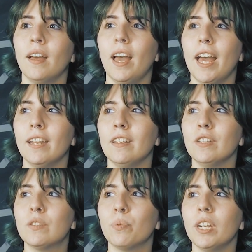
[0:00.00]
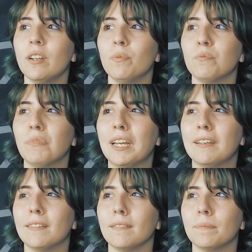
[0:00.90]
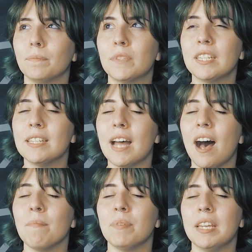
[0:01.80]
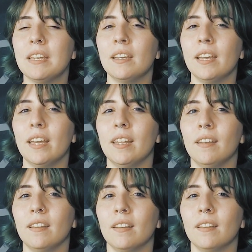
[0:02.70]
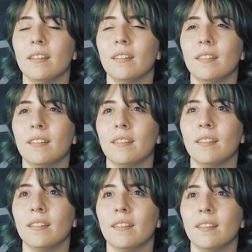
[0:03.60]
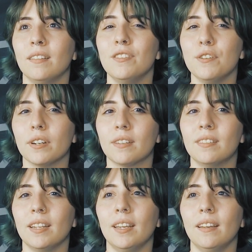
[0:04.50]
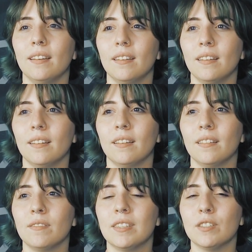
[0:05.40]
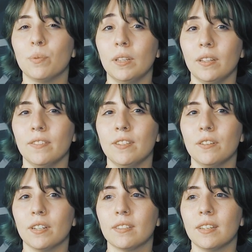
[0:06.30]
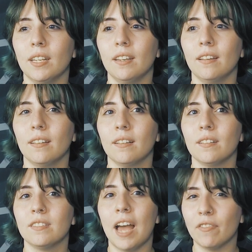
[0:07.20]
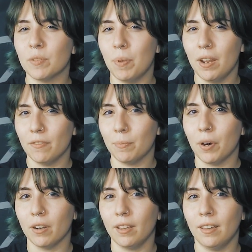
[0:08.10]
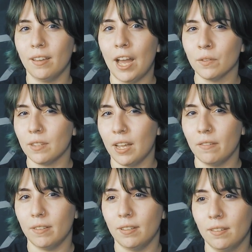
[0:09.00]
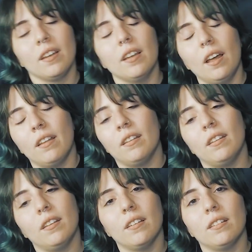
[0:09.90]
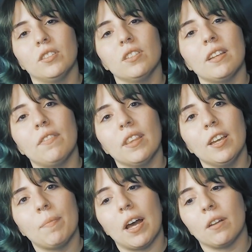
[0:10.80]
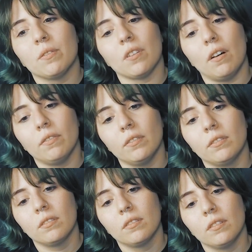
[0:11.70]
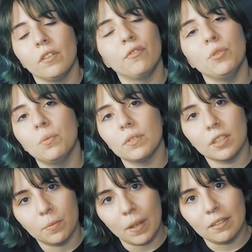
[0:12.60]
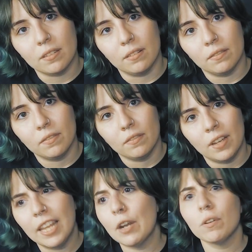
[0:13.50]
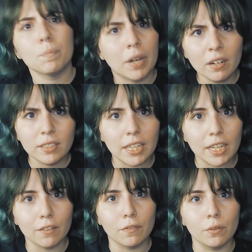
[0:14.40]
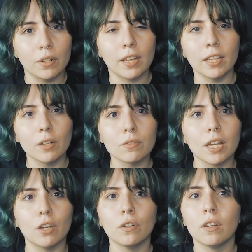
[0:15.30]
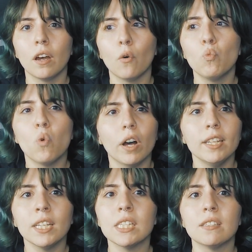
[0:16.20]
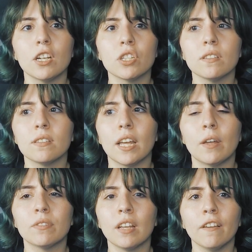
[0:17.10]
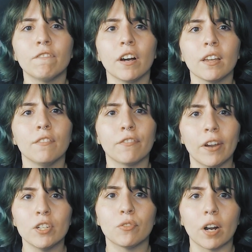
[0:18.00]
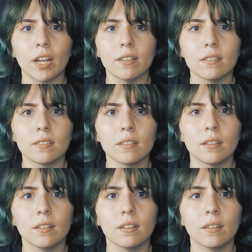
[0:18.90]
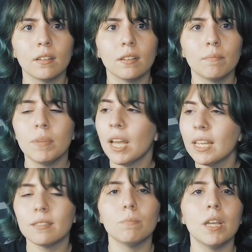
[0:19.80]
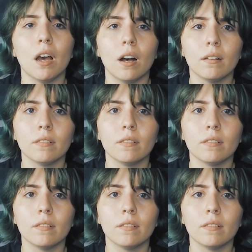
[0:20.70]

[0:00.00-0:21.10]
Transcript: And it's weird, like, to not be in New York City, since we live in New York City, to have to pay for parking outside of it. And just everything about it was awful. The food was expensive, and there was barely any food. I think there was like one concession stand that was selling fucking French fries. Pissed me off.